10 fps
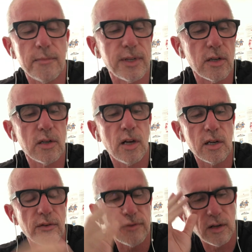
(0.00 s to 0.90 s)
but online,
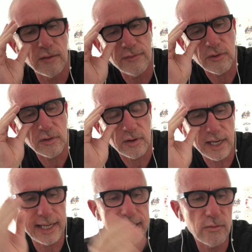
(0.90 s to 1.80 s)
offline, for
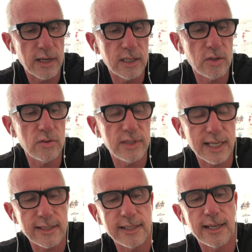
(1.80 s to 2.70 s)
anyone who
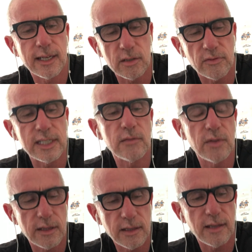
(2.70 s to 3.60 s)
doesn't agree
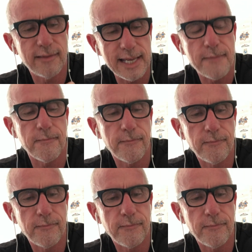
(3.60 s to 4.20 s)
with them.